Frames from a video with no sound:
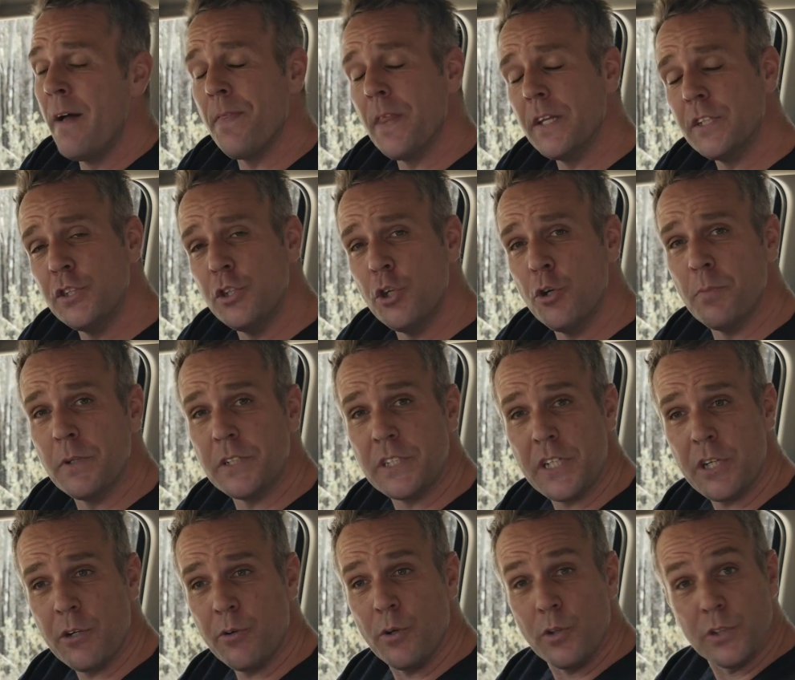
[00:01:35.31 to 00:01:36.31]
There's new
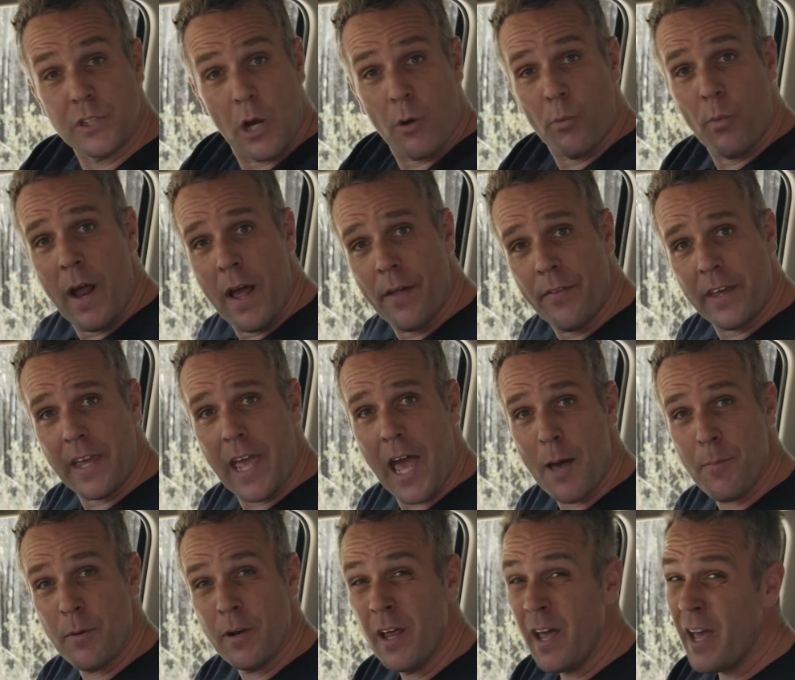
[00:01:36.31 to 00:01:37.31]
materials around the
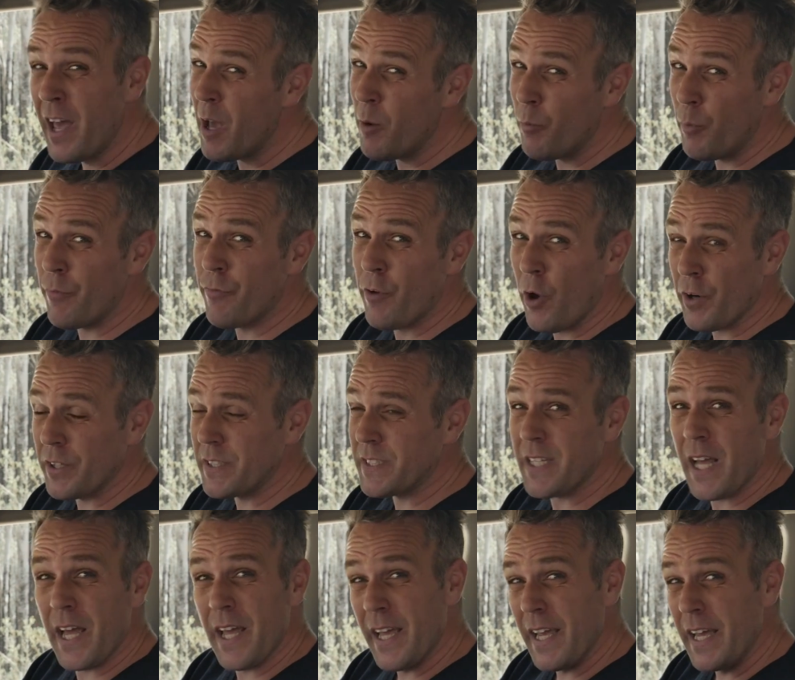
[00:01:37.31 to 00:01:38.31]
cabin. We've got to
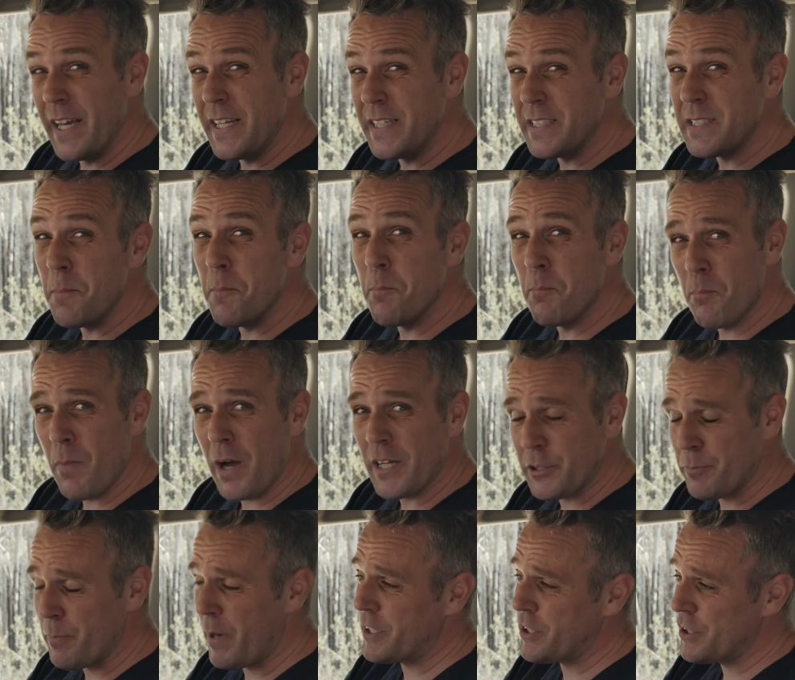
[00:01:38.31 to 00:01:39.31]
say, it is
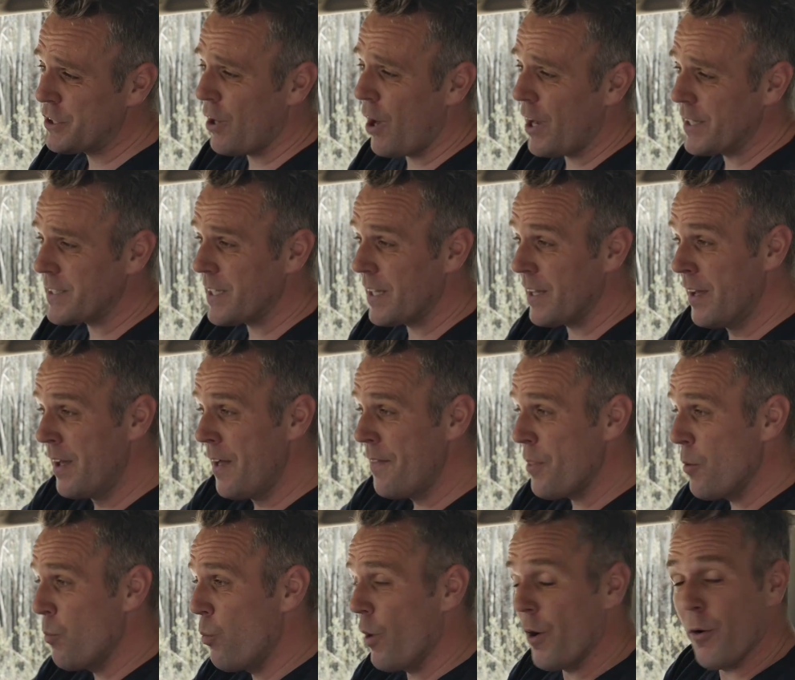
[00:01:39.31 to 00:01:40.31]
much, much nicer
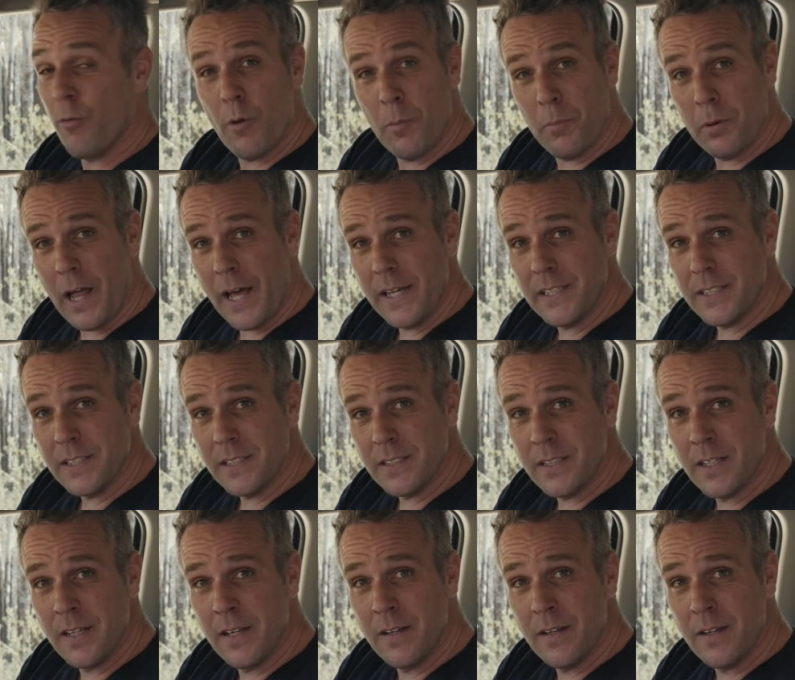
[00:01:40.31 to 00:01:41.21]
than what it replaces.